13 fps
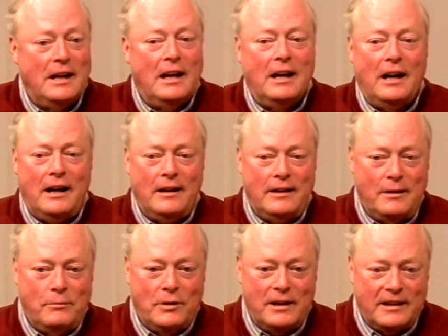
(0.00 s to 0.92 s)
Uh, they
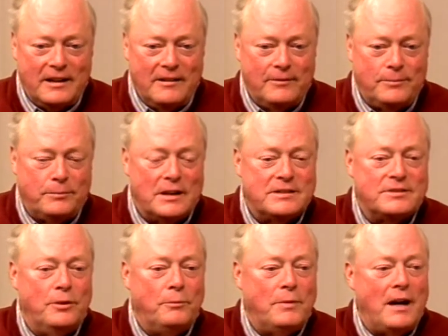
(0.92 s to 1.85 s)
want to give
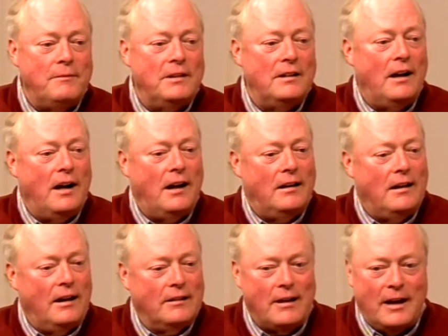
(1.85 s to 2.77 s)
President Obama
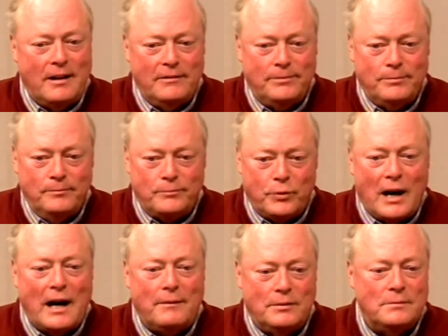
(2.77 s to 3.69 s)
a lot of
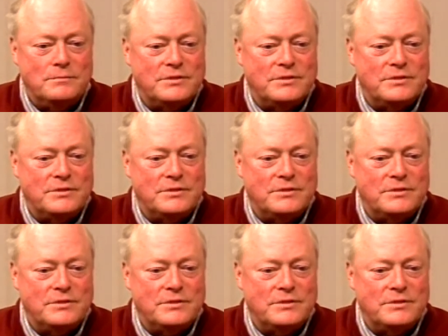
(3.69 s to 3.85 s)
problems.